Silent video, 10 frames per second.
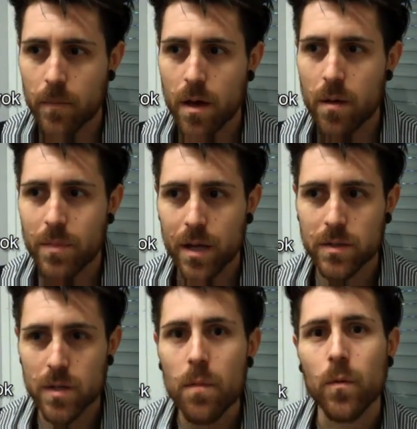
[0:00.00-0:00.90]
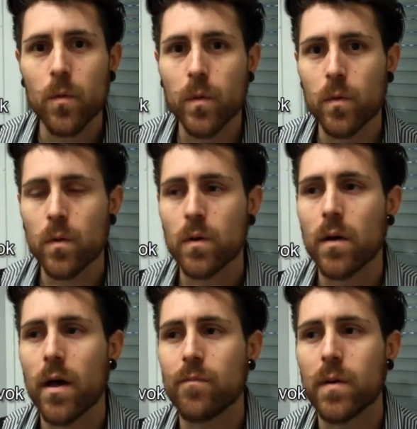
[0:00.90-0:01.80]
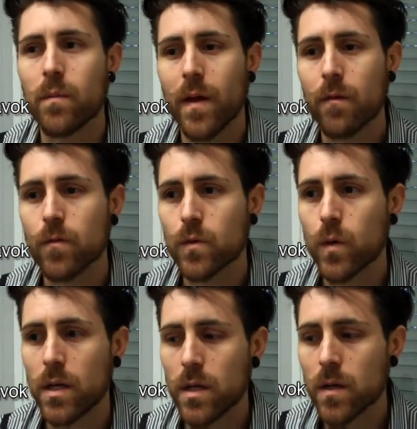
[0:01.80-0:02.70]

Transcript: come next summer we will have been a band for 20